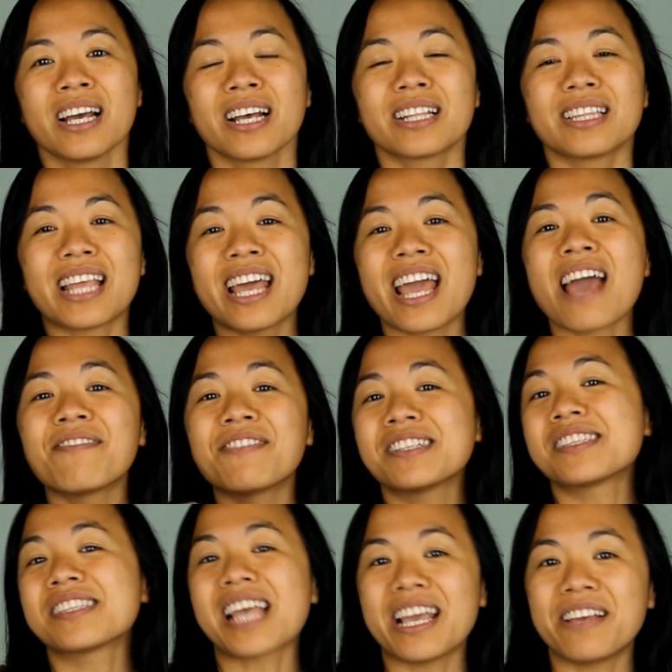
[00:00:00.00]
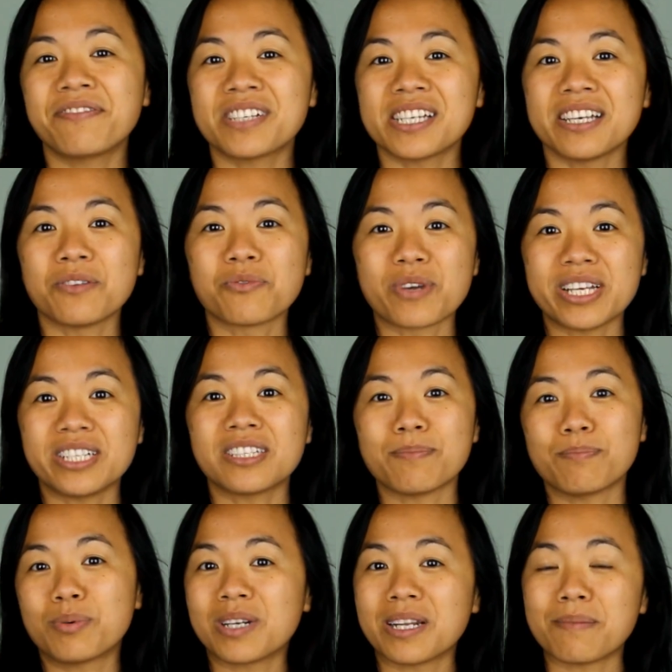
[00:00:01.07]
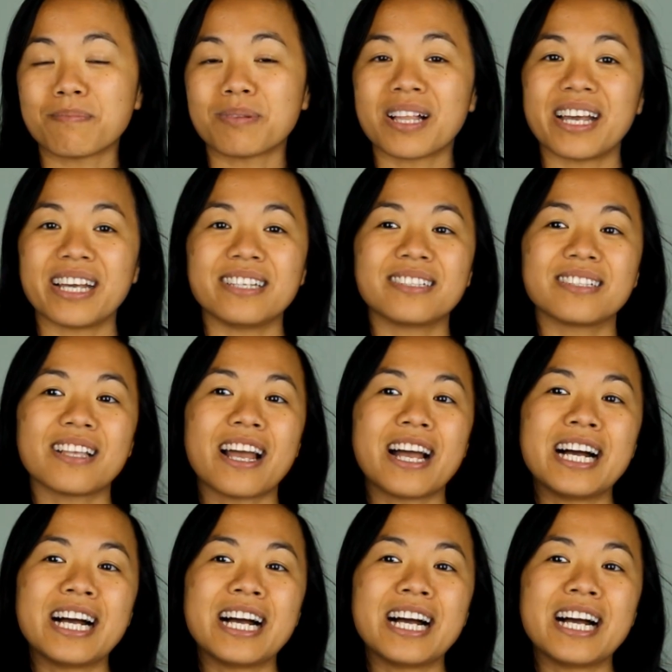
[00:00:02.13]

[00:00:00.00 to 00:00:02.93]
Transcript: they have a safety reason put in place,